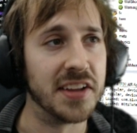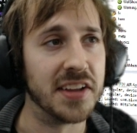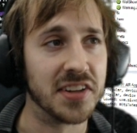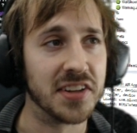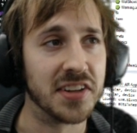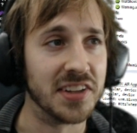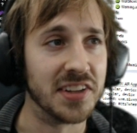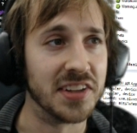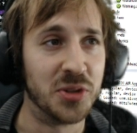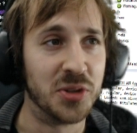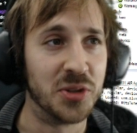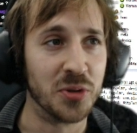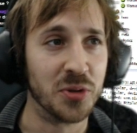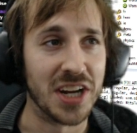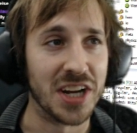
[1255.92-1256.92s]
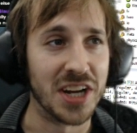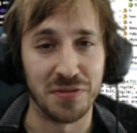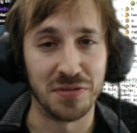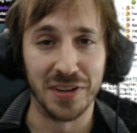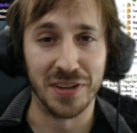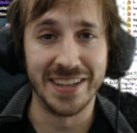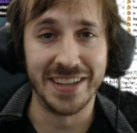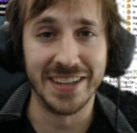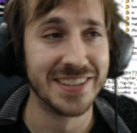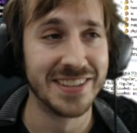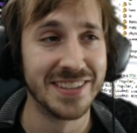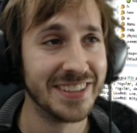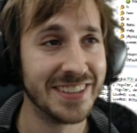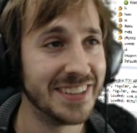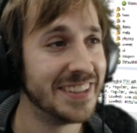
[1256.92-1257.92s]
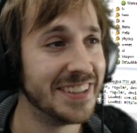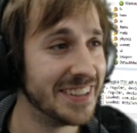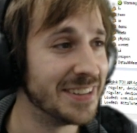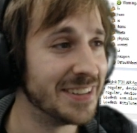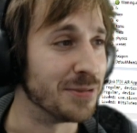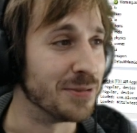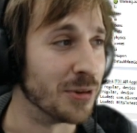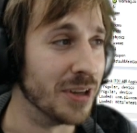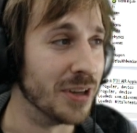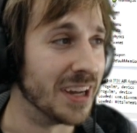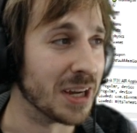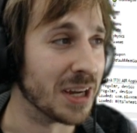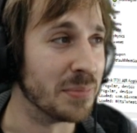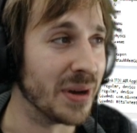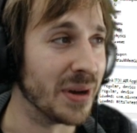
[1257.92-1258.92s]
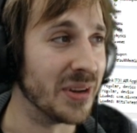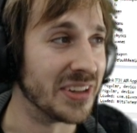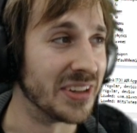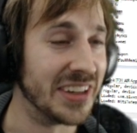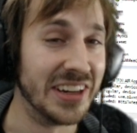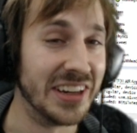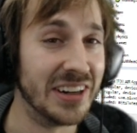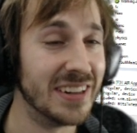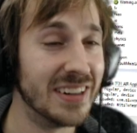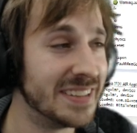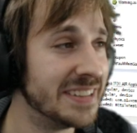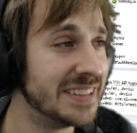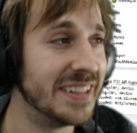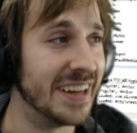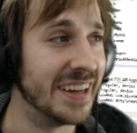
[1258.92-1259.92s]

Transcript: addicted to Clash of Clans for like about a year.